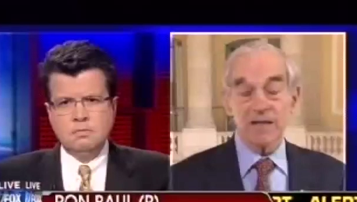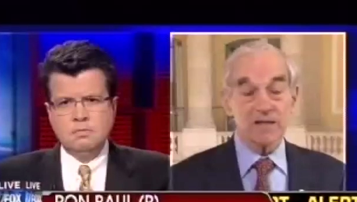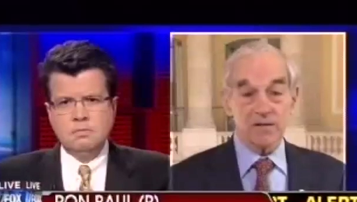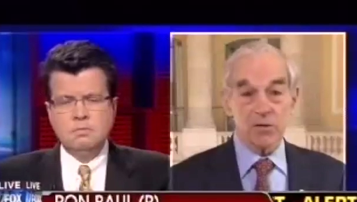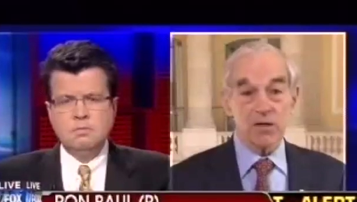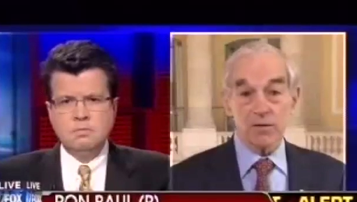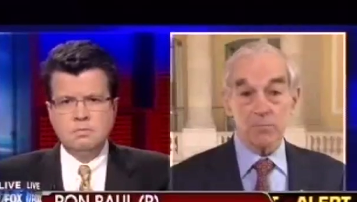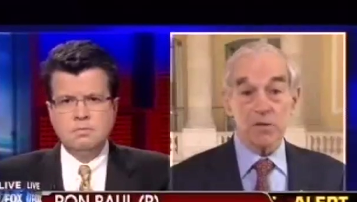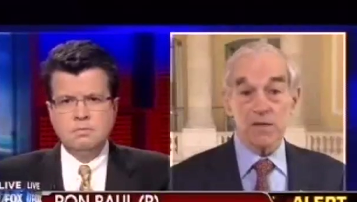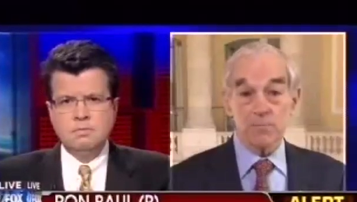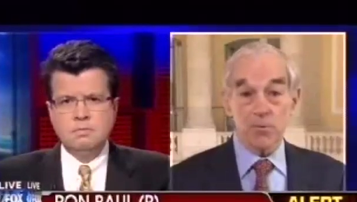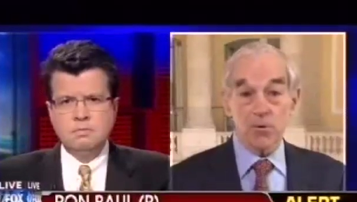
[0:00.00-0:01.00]
Speaker 1: I think the American
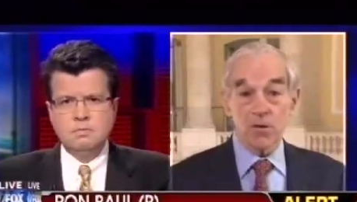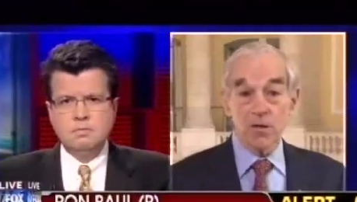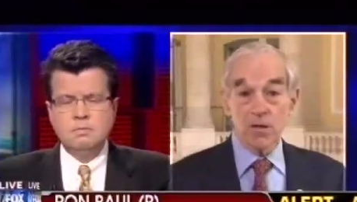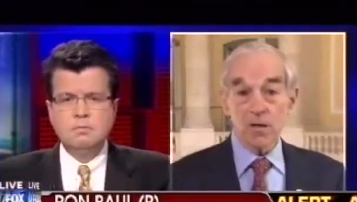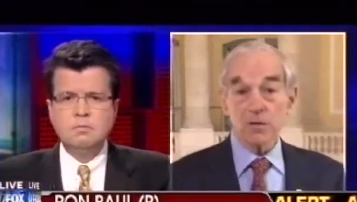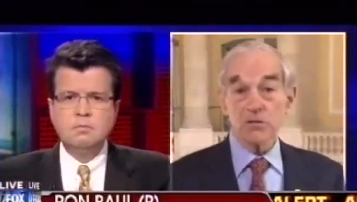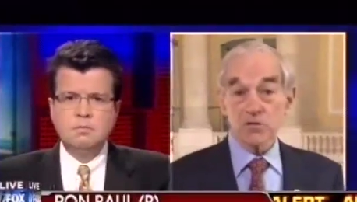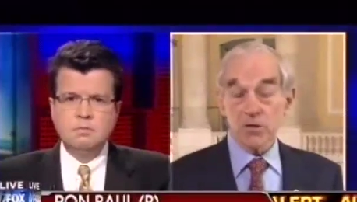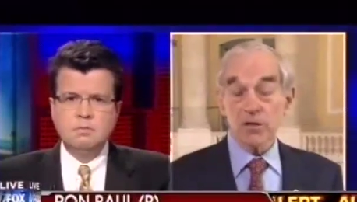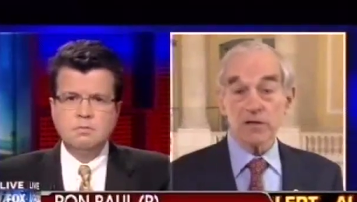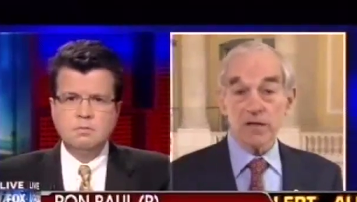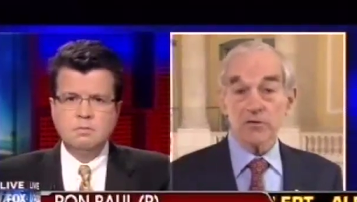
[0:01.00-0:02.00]
people are
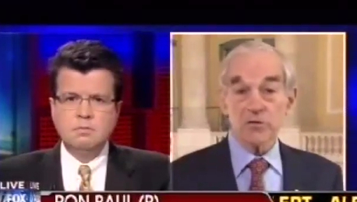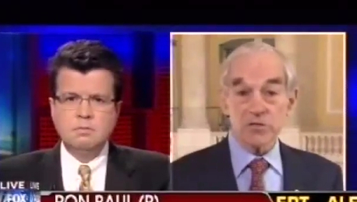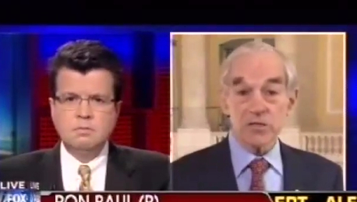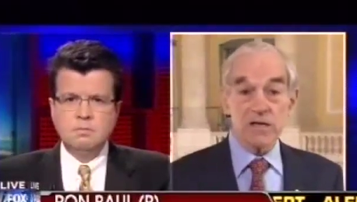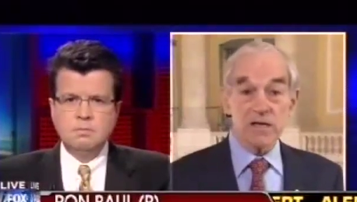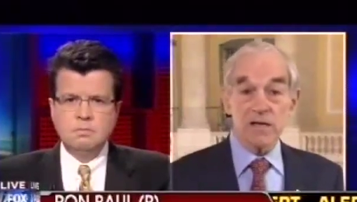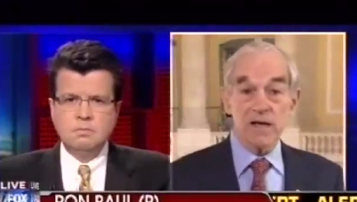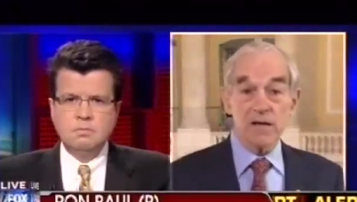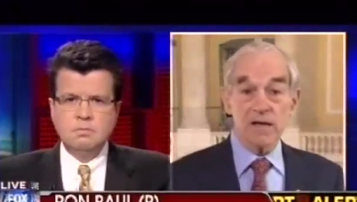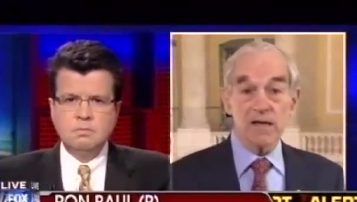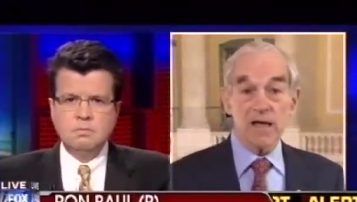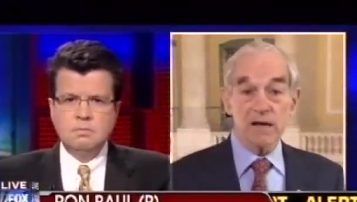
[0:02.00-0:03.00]
starting to understand
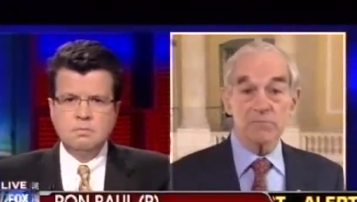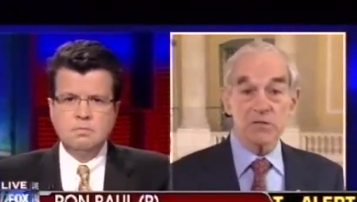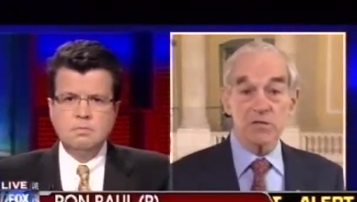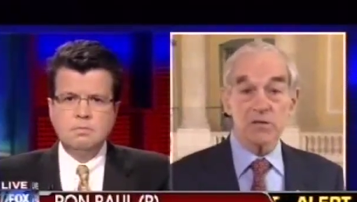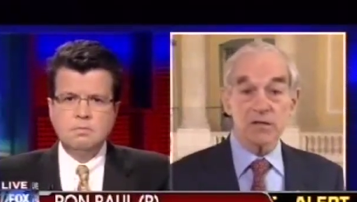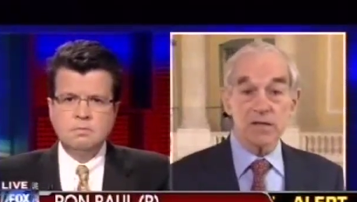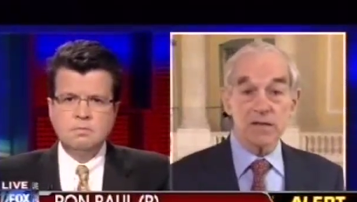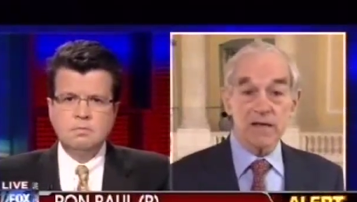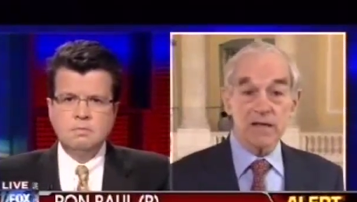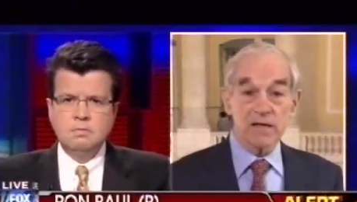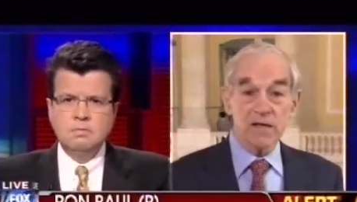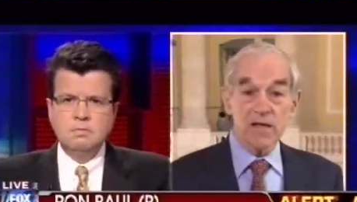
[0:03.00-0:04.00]
that. I, I'm certainly
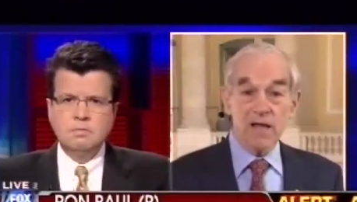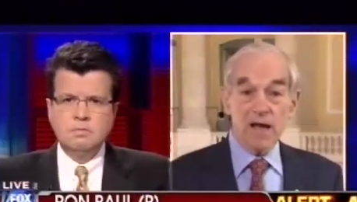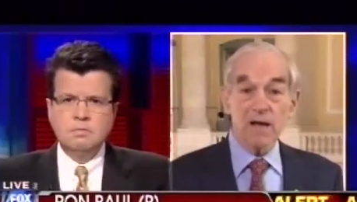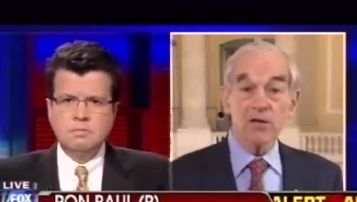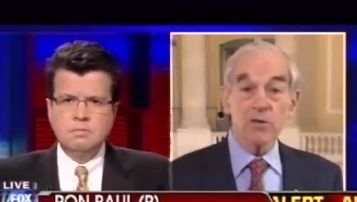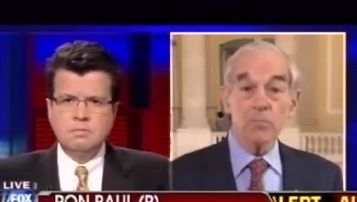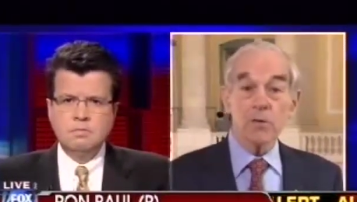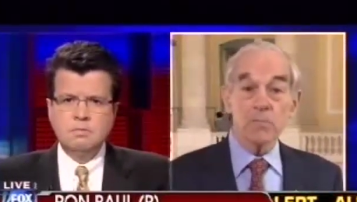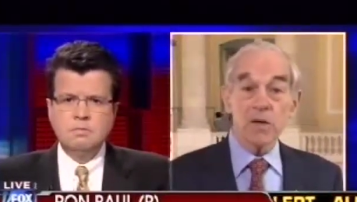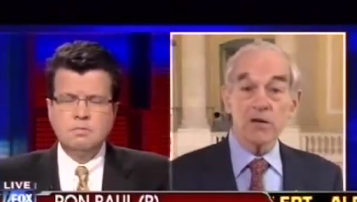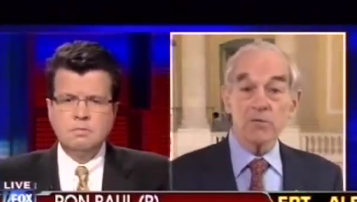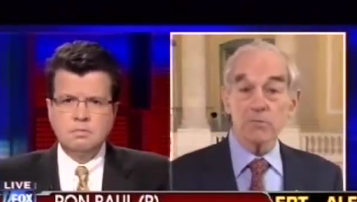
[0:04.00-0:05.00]
getting a little
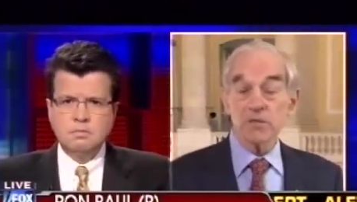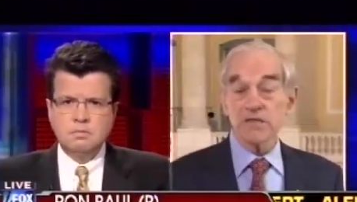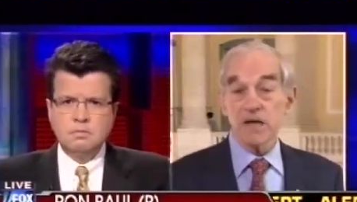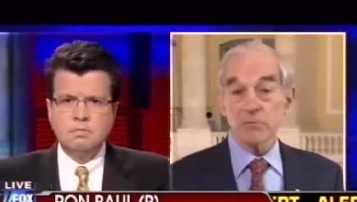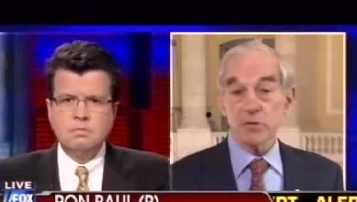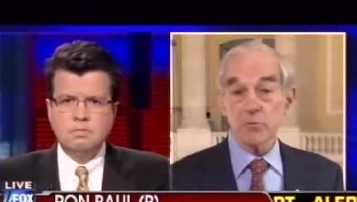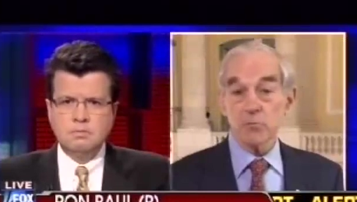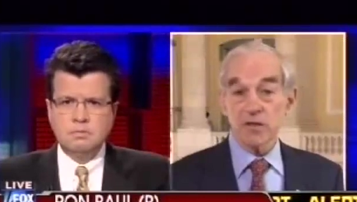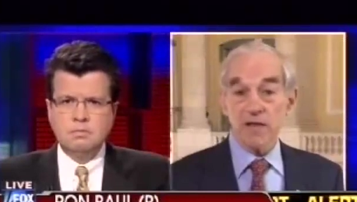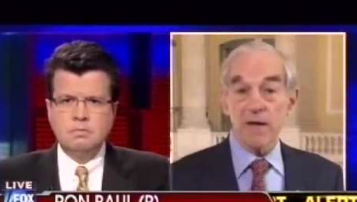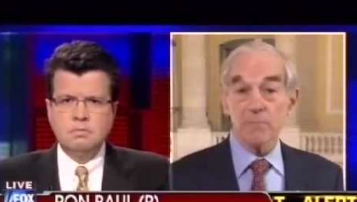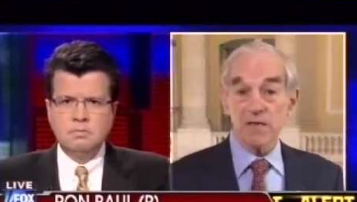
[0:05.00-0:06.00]
bit better reception
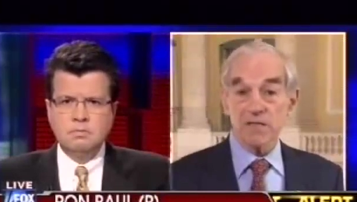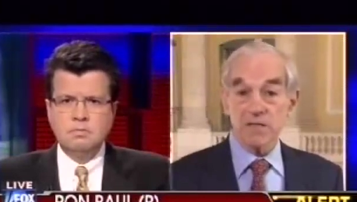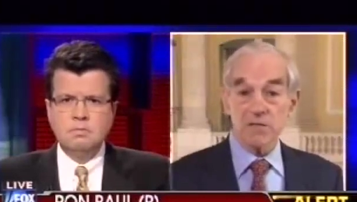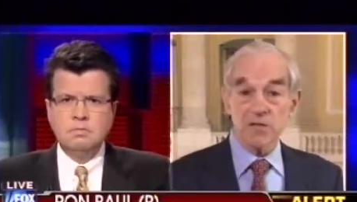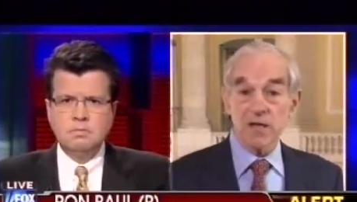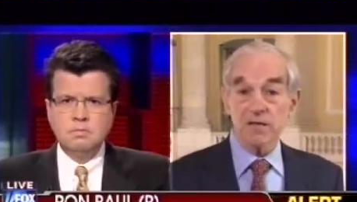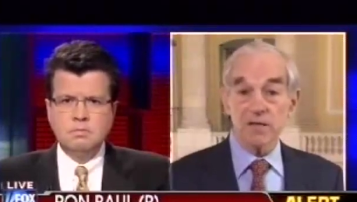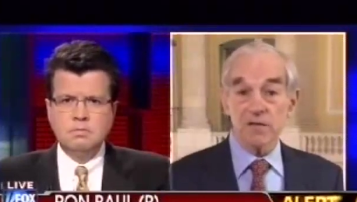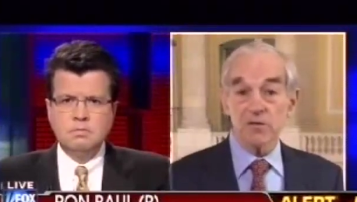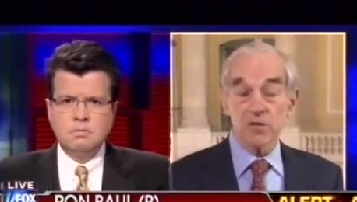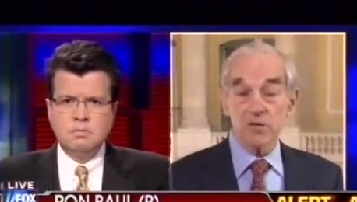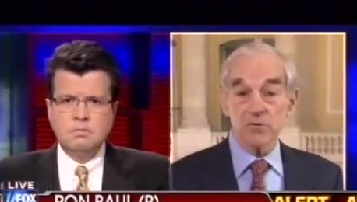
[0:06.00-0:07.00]
with that message than I
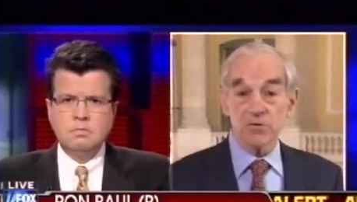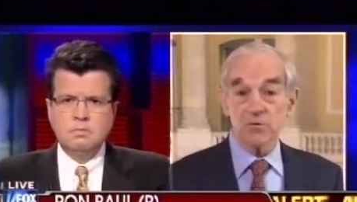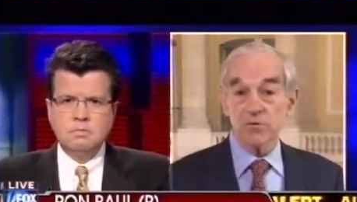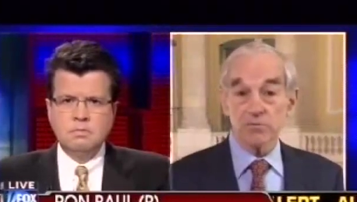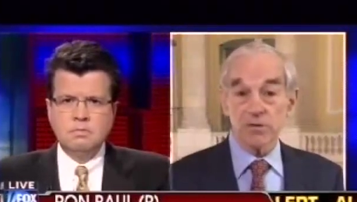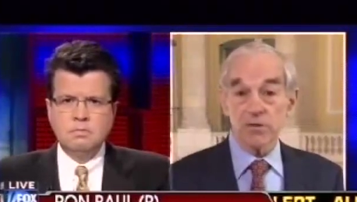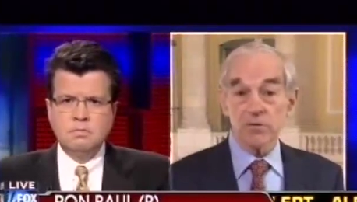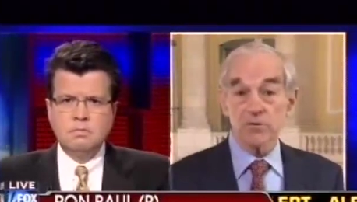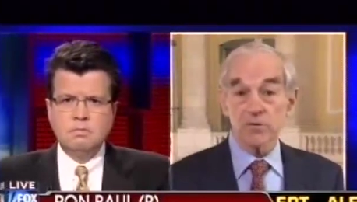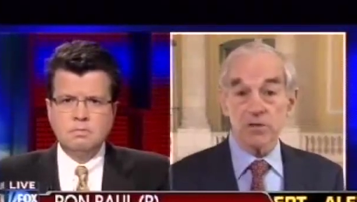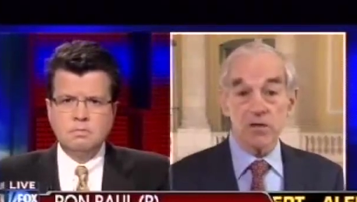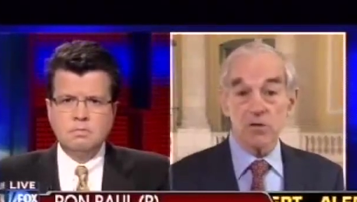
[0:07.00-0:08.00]
did, you know, two or three
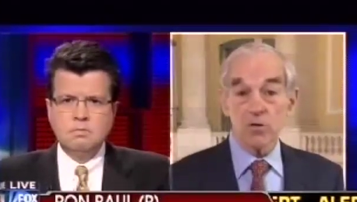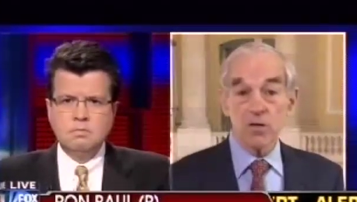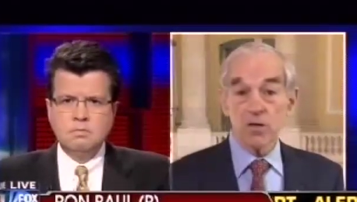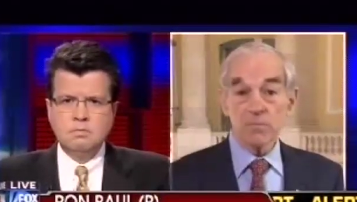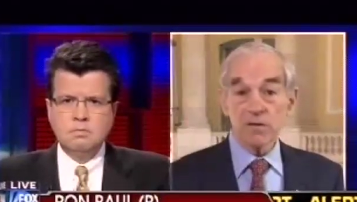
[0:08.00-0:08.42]
years ago.